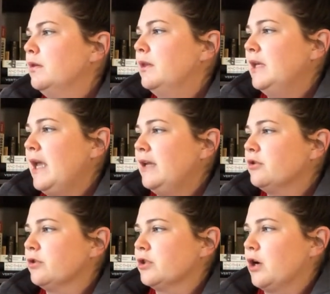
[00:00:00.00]
The
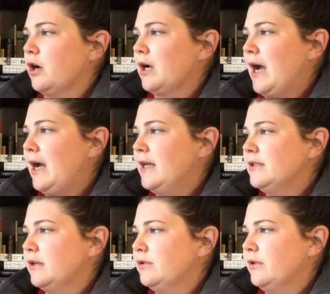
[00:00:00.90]
angel shark
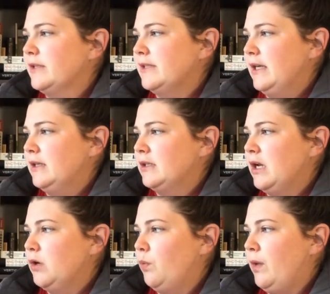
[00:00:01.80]
hides under the sand and